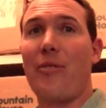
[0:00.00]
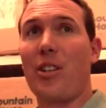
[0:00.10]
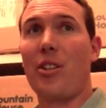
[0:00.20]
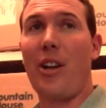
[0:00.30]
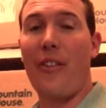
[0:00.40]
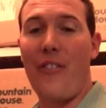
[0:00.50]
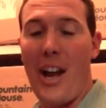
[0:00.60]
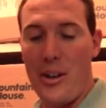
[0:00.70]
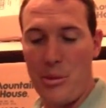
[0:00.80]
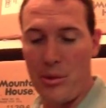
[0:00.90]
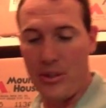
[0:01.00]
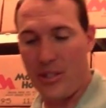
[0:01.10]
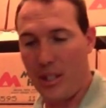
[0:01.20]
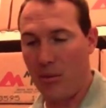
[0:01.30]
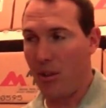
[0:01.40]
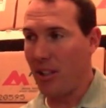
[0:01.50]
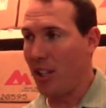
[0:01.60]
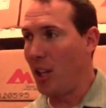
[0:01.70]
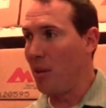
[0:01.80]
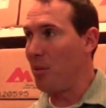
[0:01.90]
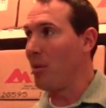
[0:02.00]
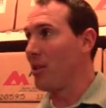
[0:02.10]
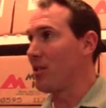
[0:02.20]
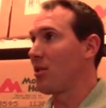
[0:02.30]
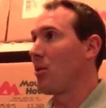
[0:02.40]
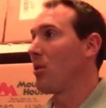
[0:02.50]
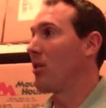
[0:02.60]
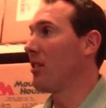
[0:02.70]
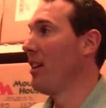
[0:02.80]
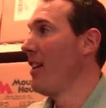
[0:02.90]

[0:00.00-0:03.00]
you, know, you, have valuables that you want to keep, you want to store.